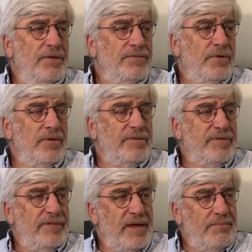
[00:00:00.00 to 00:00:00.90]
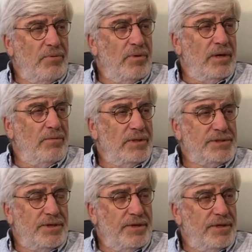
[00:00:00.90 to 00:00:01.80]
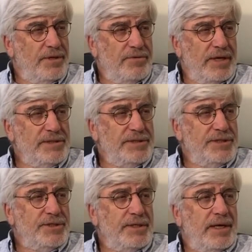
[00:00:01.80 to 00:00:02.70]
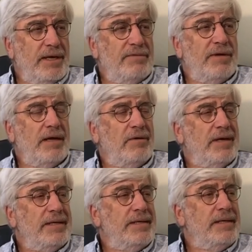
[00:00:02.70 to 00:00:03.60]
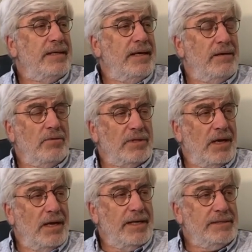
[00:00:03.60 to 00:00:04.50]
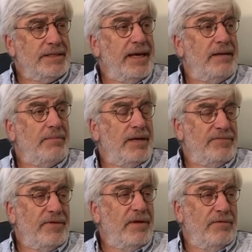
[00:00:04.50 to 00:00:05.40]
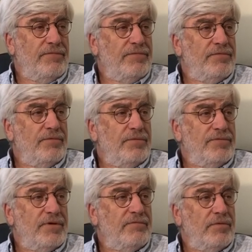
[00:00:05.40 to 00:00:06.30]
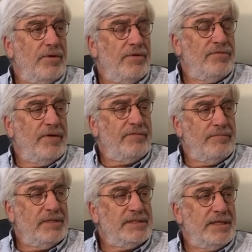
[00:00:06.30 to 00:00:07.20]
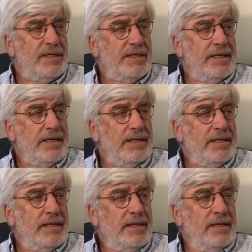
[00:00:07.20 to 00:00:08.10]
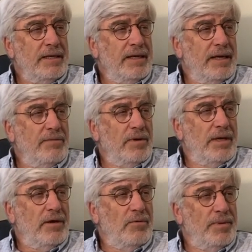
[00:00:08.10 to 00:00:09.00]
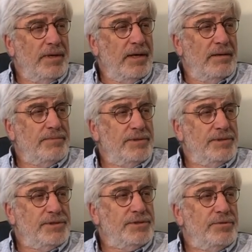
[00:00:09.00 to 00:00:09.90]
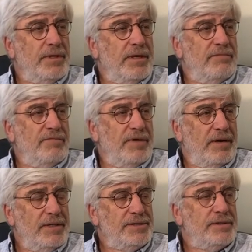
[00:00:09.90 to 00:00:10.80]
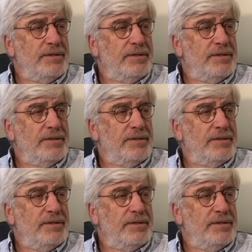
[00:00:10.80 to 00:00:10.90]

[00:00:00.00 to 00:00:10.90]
So it's at that point I really started to transition out of how I had dealt with clients and myself through the several years after my son had died, and really opened up to just doing a very